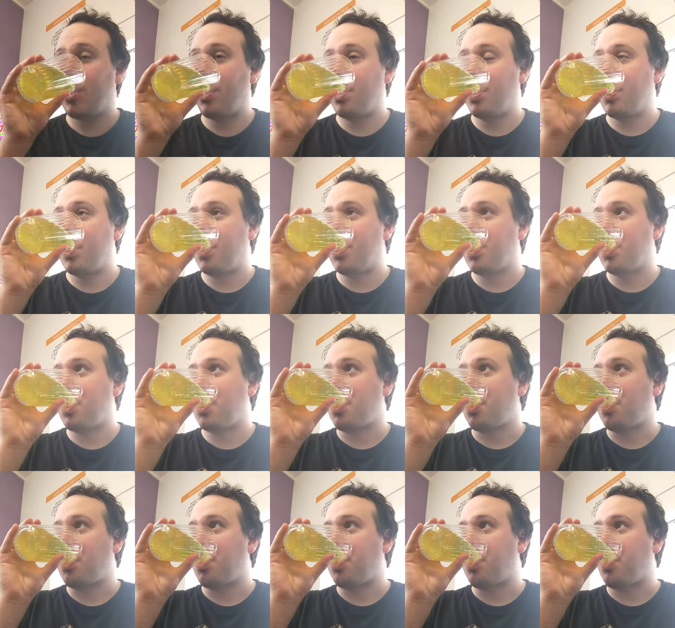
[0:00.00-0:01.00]

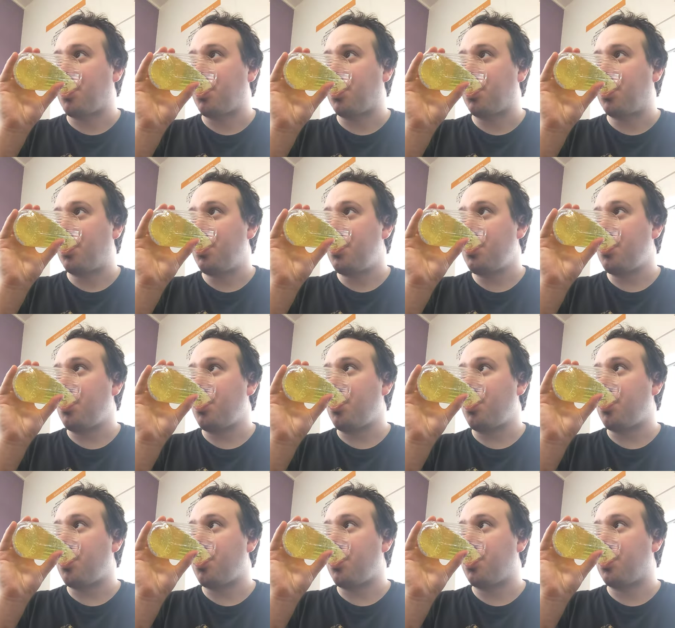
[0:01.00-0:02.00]

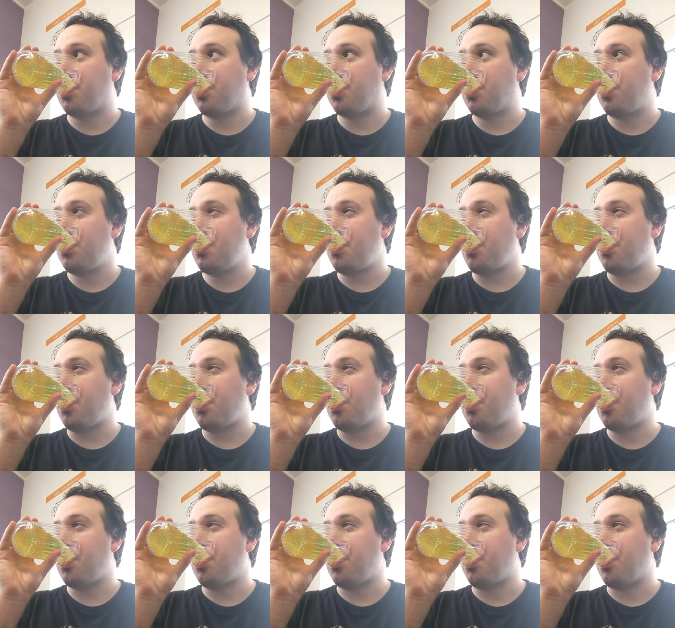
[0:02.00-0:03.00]

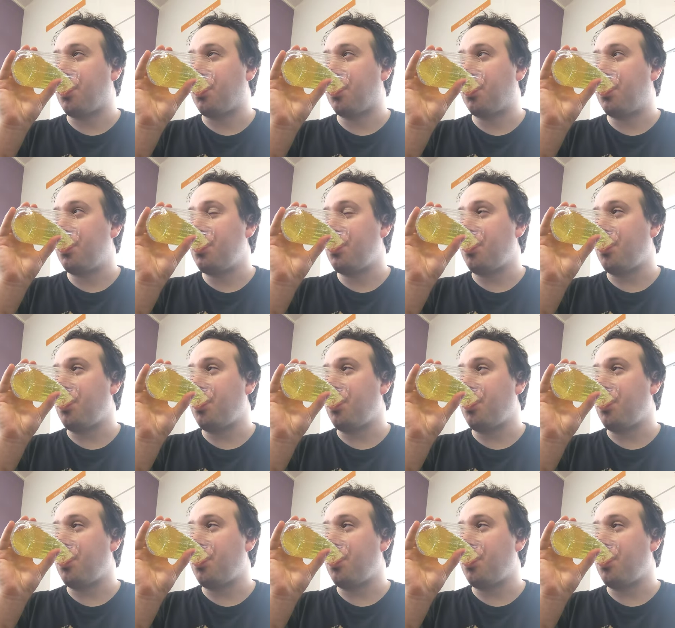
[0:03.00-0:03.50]
(silence)